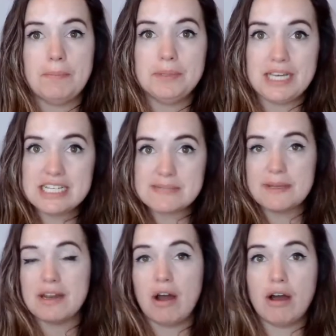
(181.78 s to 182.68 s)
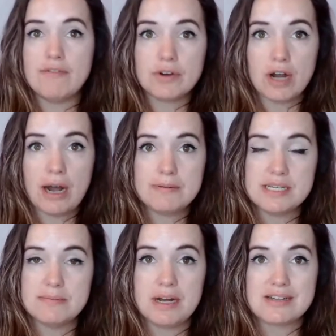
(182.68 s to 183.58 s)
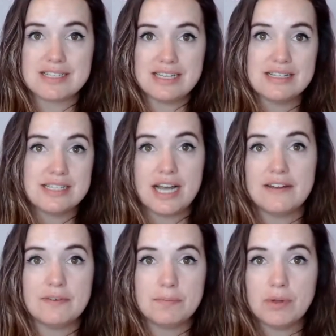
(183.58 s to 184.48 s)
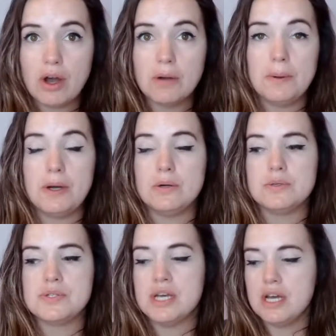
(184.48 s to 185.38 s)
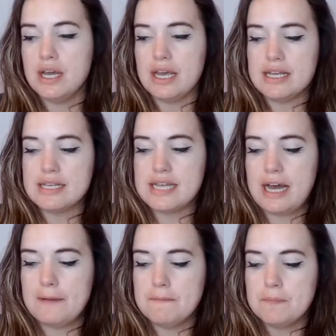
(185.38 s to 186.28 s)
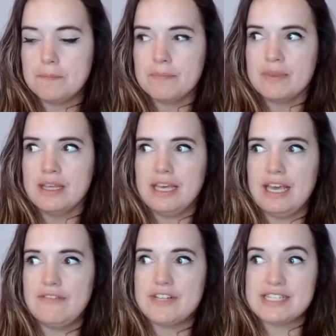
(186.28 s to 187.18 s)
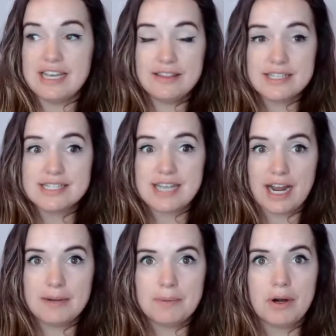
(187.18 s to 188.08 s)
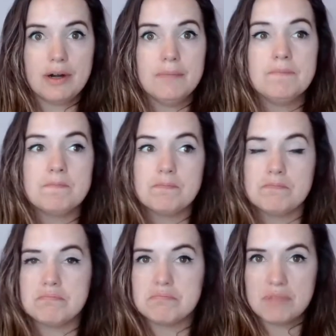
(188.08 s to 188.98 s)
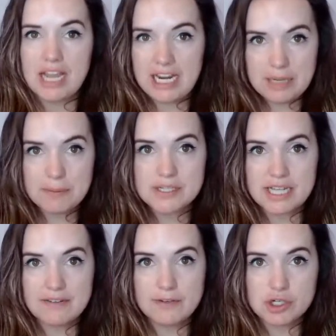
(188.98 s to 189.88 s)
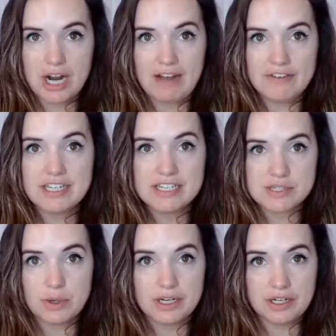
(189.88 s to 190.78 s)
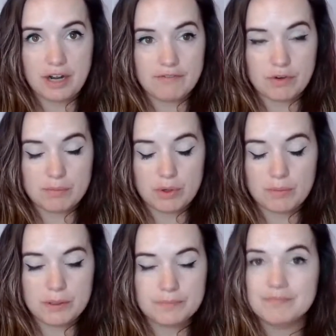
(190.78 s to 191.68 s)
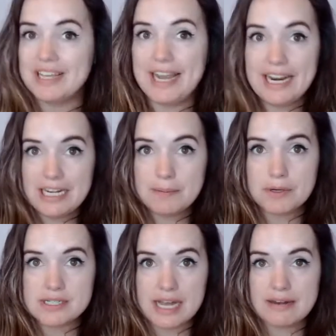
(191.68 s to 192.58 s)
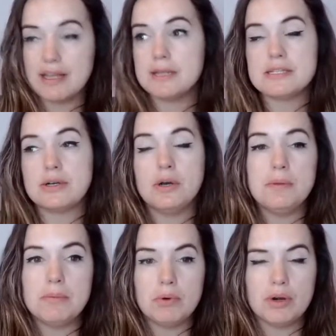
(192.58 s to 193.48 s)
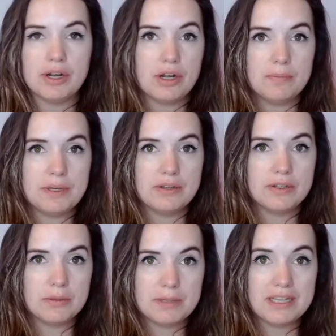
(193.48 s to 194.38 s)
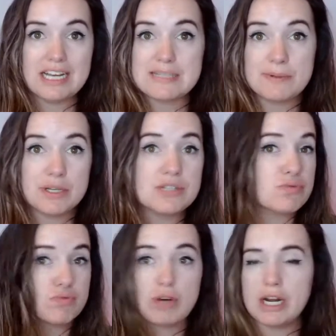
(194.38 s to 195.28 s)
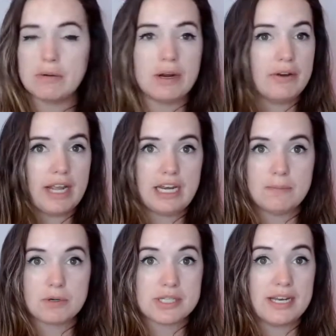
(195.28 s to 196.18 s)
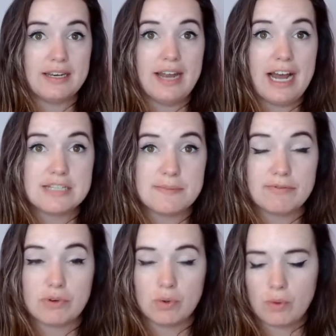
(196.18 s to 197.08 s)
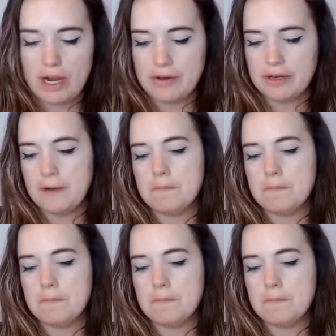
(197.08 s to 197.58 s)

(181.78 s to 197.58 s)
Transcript: placement of your opt-in box inside of a blog post is that if it's in the sidebar, 80% of your traffic is going to come from mobile. 80%. It could be more, it could be a little bit less, but it's right around 80%, and it has been for a while now.